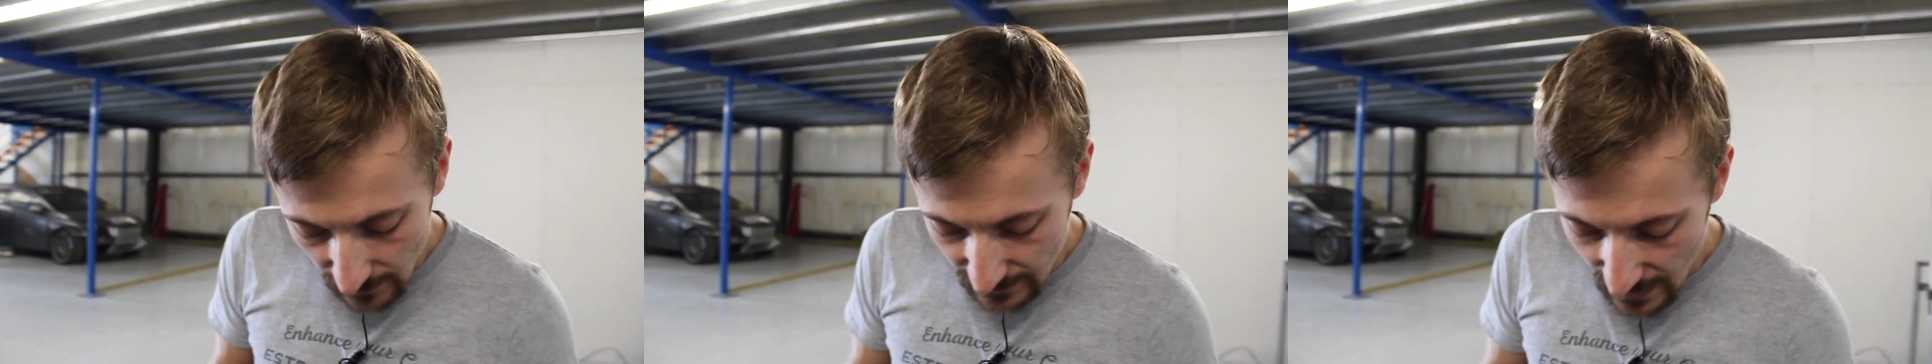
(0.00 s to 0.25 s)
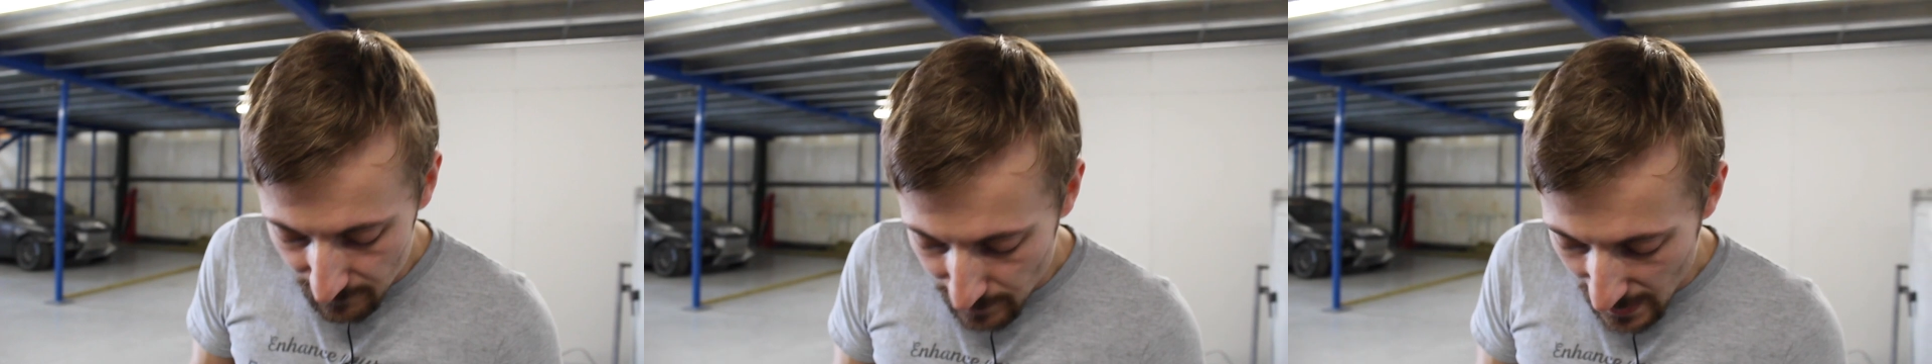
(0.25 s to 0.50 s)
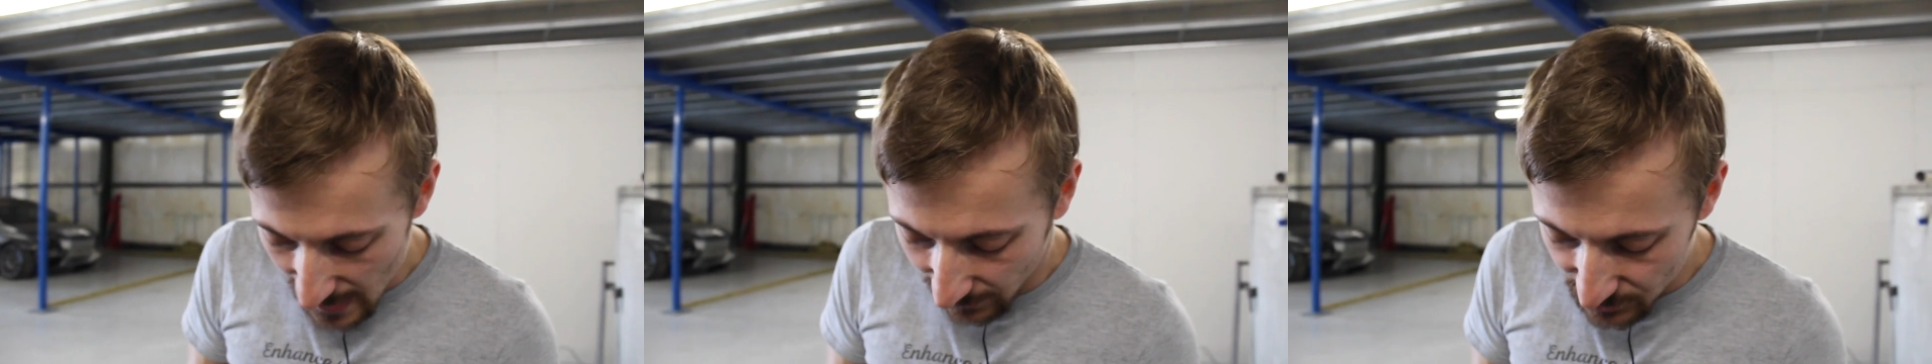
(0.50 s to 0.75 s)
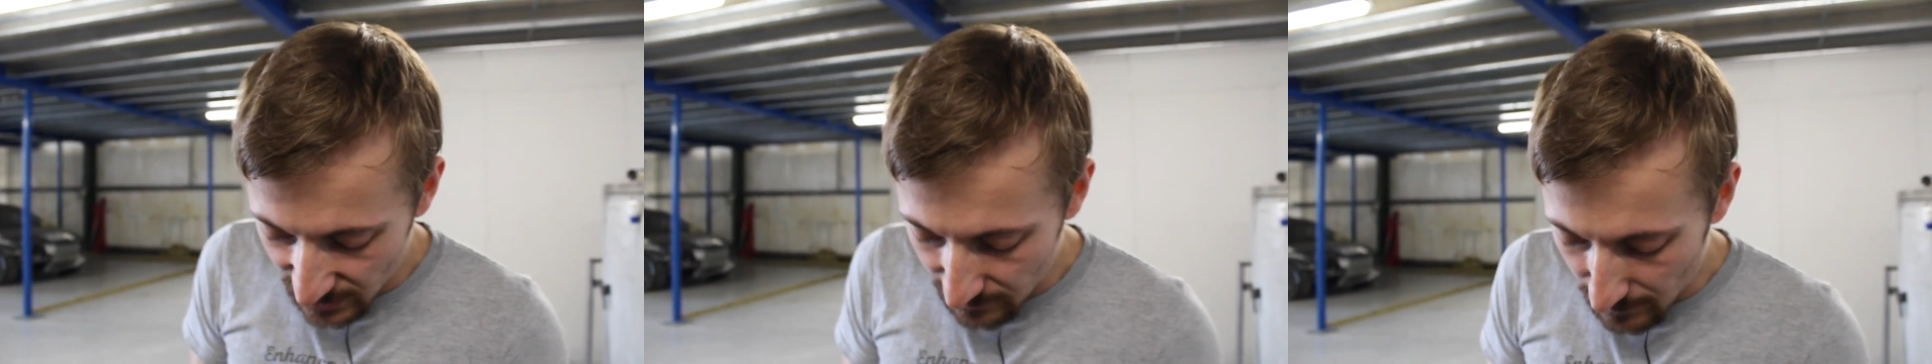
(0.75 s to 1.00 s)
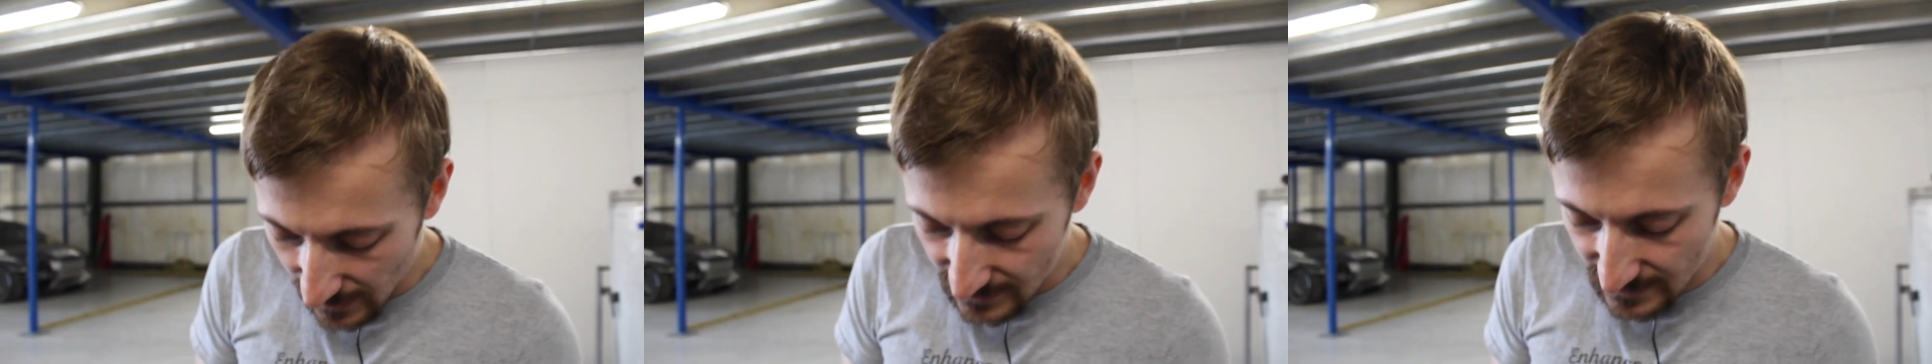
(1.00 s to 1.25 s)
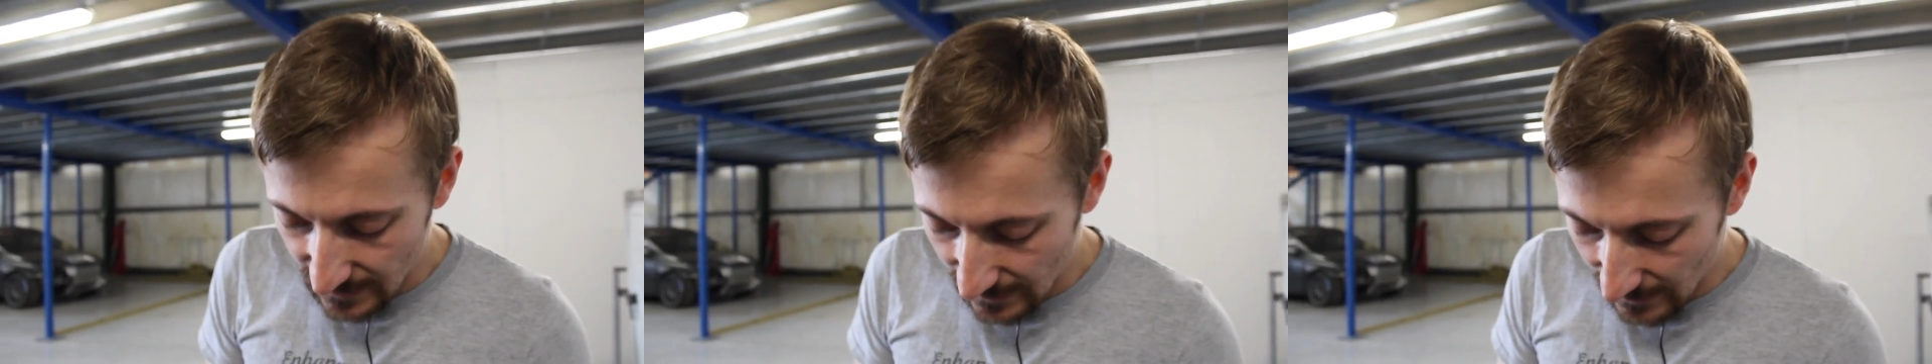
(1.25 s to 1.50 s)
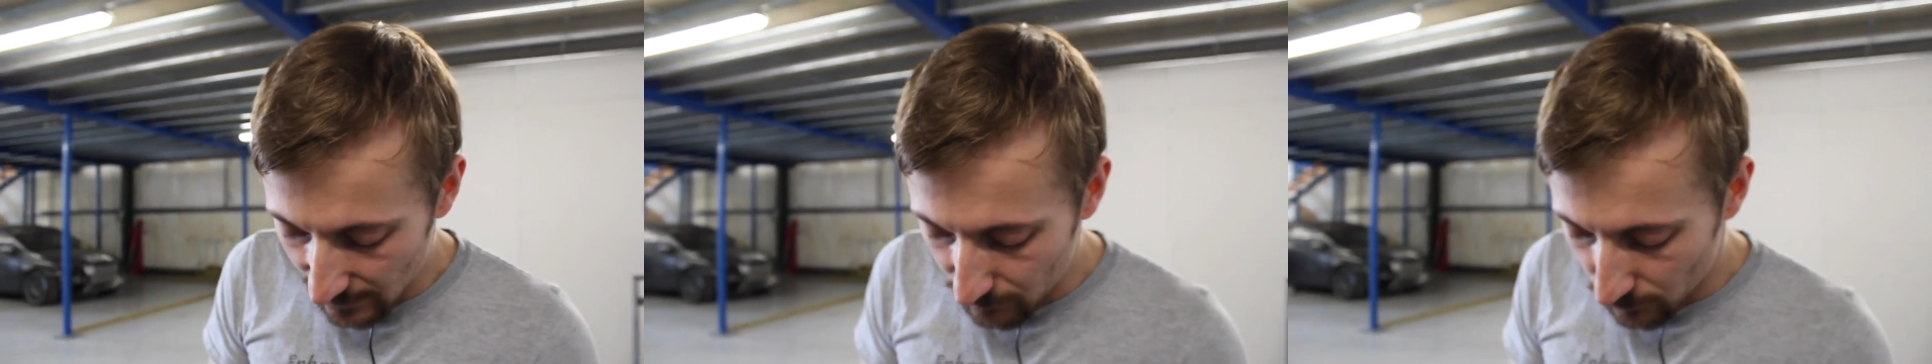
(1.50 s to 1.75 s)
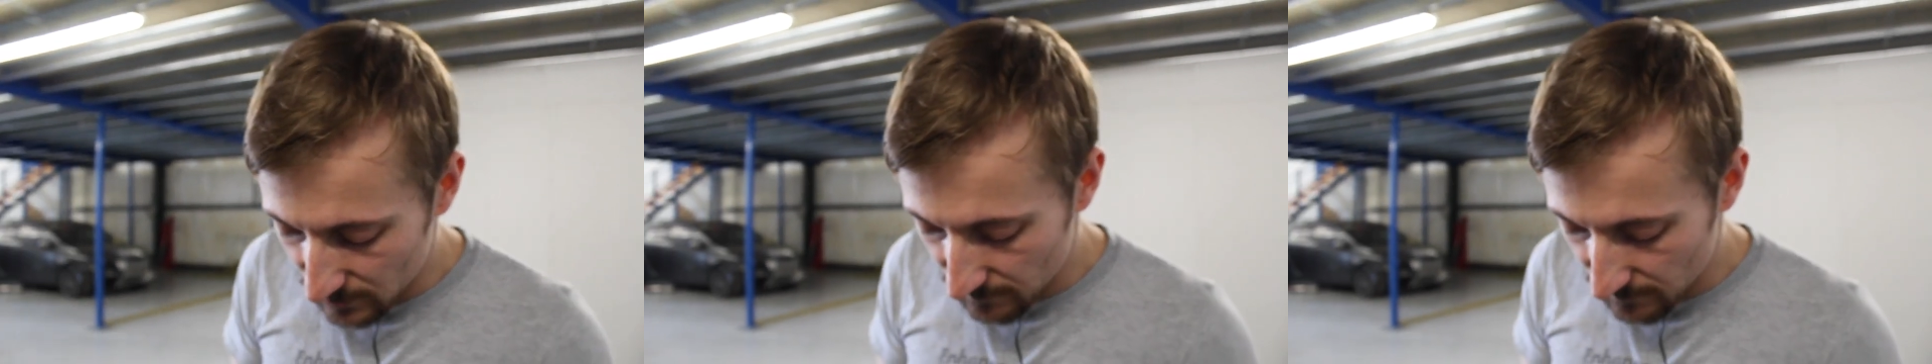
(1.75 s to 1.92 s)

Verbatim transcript: Again, packaging makes it a little more